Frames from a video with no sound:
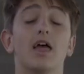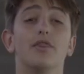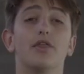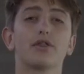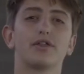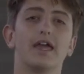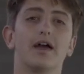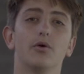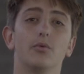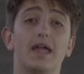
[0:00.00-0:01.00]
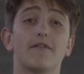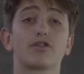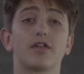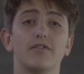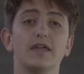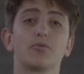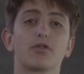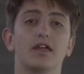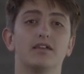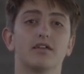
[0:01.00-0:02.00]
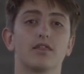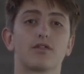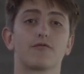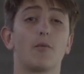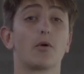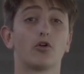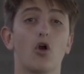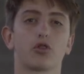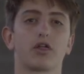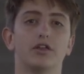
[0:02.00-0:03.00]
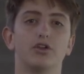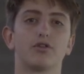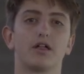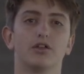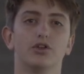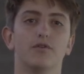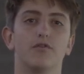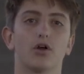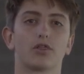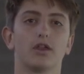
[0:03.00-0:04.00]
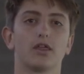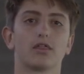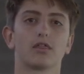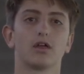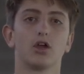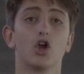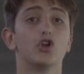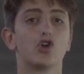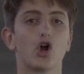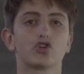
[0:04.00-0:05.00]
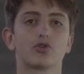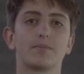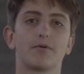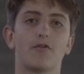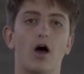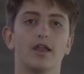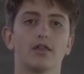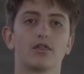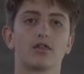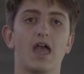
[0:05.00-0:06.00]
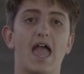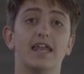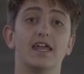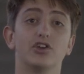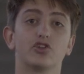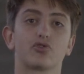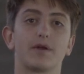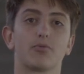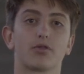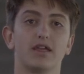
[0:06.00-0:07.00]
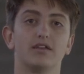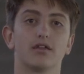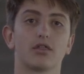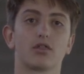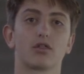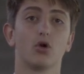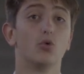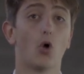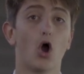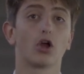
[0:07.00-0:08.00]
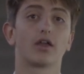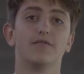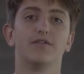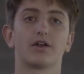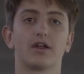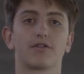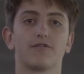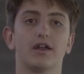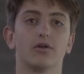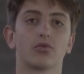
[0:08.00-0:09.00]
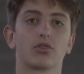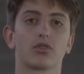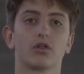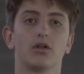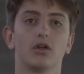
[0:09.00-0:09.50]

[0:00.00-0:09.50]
This year, we have 70 presenters from across our New Zealand universities, tertiary providers and industry presenters who work in various fields.